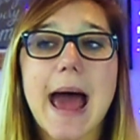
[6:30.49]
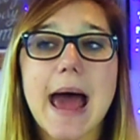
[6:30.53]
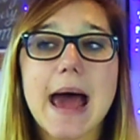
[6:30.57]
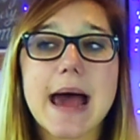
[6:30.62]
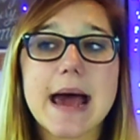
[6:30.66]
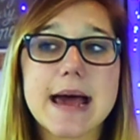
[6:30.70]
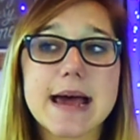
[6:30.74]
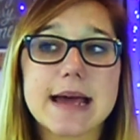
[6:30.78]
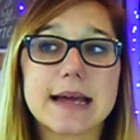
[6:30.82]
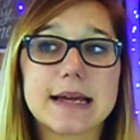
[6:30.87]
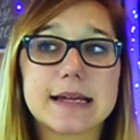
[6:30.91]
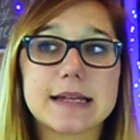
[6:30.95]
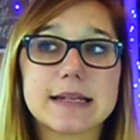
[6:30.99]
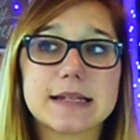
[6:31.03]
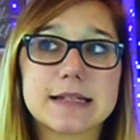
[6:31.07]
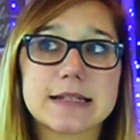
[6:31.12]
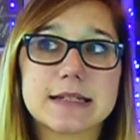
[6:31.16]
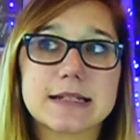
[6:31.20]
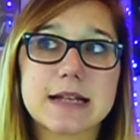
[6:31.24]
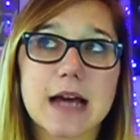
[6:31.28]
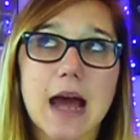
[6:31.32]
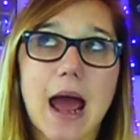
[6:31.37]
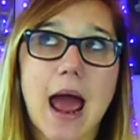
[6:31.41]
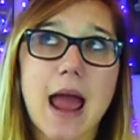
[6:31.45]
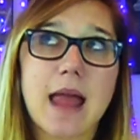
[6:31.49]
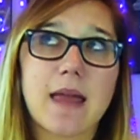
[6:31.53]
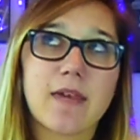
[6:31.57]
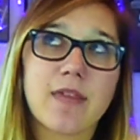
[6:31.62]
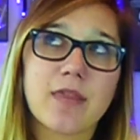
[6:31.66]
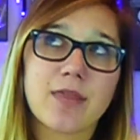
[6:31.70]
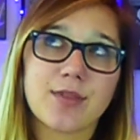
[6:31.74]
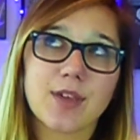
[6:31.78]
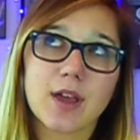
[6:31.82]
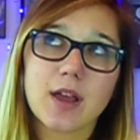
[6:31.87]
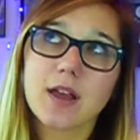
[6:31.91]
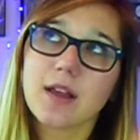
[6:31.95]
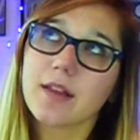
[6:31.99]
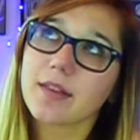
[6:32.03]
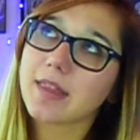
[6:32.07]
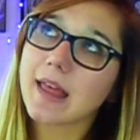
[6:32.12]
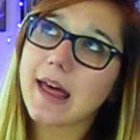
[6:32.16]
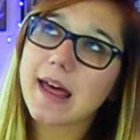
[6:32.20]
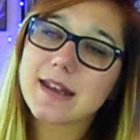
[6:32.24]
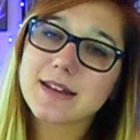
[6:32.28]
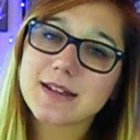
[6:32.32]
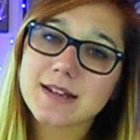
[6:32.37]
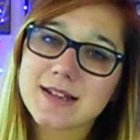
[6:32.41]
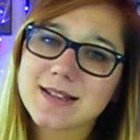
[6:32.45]
And I
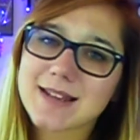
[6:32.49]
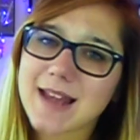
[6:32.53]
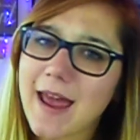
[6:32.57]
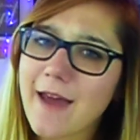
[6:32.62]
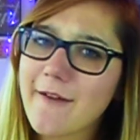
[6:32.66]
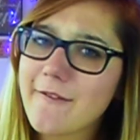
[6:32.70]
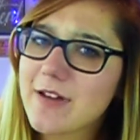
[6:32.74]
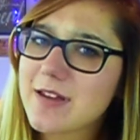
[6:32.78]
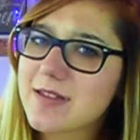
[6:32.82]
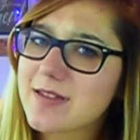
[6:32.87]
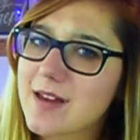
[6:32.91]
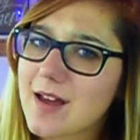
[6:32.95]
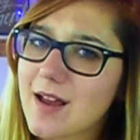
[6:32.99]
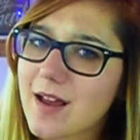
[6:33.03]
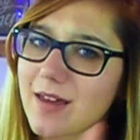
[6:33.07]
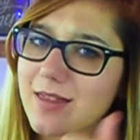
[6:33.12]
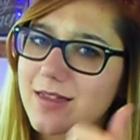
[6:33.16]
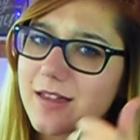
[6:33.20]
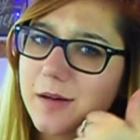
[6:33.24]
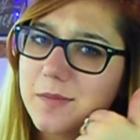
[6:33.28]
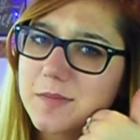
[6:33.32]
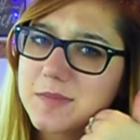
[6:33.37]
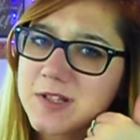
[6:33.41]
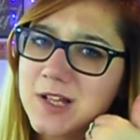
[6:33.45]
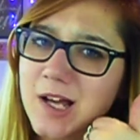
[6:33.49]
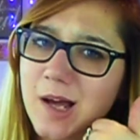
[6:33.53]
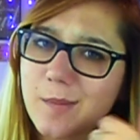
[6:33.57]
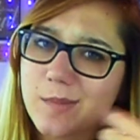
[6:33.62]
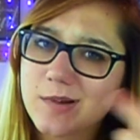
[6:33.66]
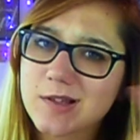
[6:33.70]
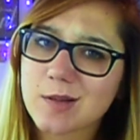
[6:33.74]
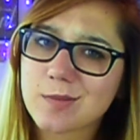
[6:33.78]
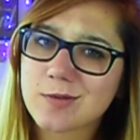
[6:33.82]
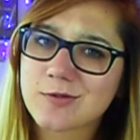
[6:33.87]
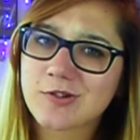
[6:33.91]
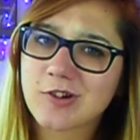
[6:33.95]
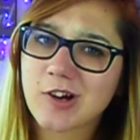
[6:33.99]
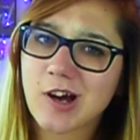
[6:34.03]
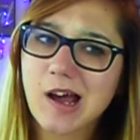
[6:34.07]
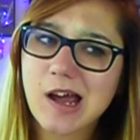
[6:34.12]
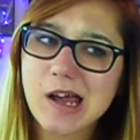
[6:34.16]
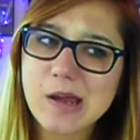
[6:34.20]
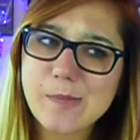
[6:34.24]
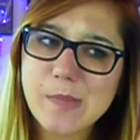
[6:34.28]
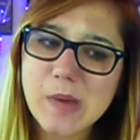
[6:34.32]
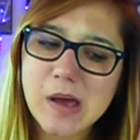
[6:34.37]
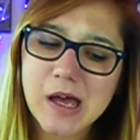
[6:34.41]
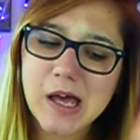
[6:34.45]
think that is everything. Thumbs up,
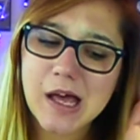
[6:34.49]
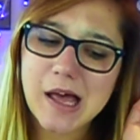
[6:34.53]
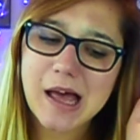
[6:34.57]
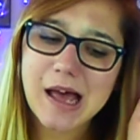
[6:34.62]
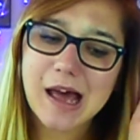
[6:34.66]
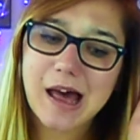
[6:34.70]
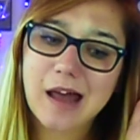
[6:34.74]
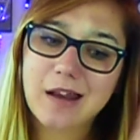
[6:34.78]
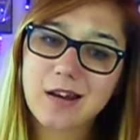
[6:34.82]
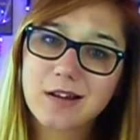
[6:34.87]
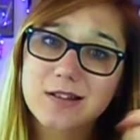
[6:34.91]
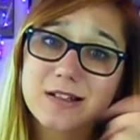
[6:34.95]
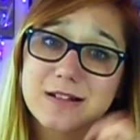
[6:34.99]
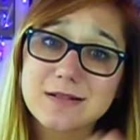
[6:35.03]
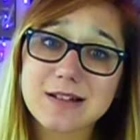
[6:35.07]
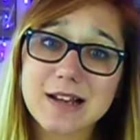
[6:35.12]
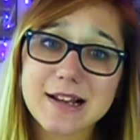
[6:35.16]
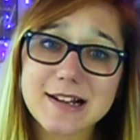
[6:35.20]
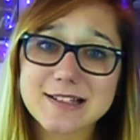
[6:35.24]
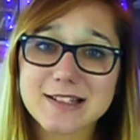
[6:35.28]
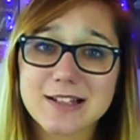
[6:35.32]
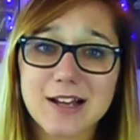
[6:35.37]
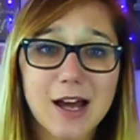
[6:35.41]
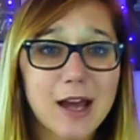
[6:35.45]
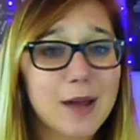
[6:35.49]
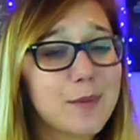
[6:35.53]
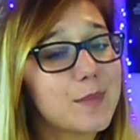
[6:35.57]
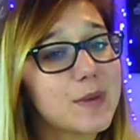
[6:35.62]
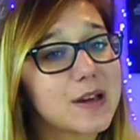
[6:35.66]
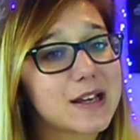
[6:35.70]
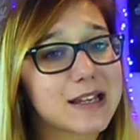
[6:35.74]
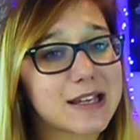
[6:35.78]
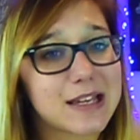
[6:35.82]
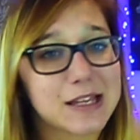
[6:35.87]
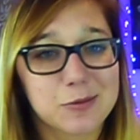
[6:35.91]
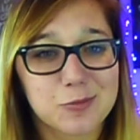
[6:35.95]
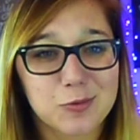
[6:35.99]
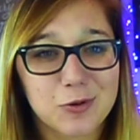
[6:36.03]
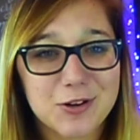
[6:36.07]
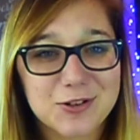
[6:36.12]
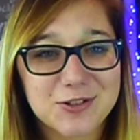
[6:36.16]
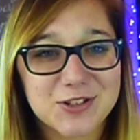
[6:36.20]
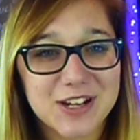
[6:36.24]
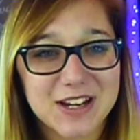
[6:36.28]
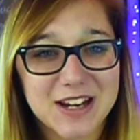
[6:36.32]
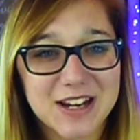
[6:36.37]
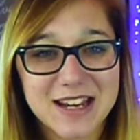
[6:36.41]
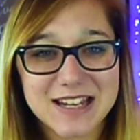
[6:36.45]
subscribe, and until next time, keep
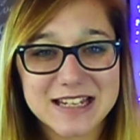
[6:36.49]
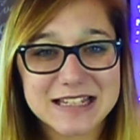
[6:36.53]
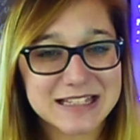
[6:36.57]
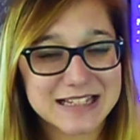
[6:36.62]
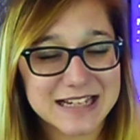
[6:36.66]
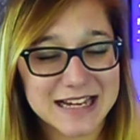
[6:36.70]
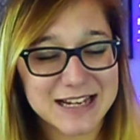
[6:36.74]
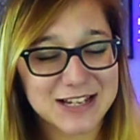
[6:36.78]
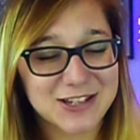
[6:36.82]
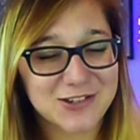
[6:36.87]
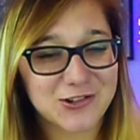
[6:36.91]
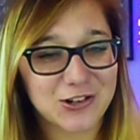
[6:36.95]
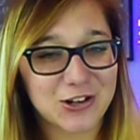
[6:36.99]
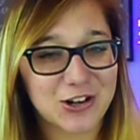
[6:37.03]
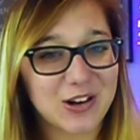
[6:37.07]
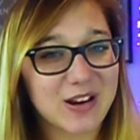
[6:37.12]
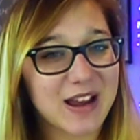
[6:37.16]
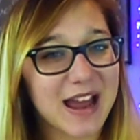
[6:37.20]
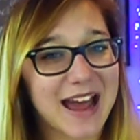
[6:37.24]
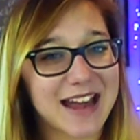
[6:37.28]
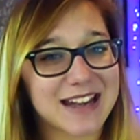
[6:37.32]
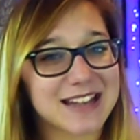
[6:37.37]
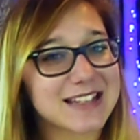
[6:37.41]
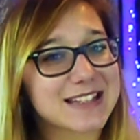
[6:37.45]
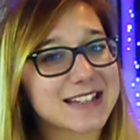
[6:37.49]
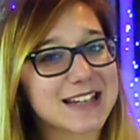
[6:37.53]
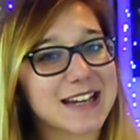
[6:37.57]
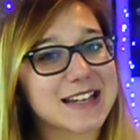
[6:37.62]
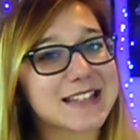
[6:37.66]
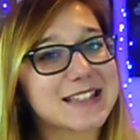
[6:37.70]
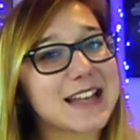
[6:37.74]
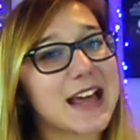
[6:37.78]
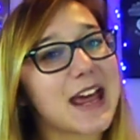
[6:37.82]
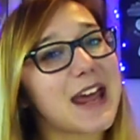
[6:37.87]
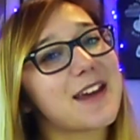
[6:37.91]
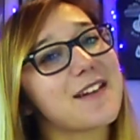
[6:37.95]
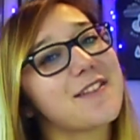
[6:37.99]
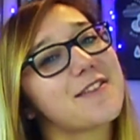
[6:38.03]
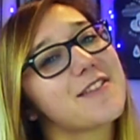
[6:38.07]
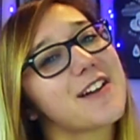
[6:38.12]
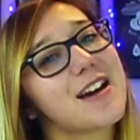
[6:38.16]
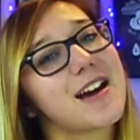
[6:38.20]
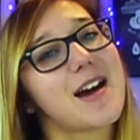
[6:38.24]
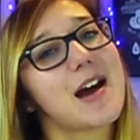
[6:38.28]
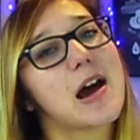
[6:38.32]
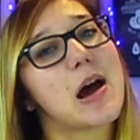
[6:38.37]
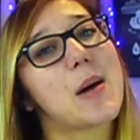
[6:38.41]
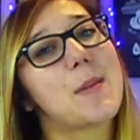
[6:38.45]
watching, stay strong and stay
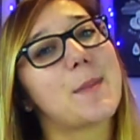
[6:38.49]
safe.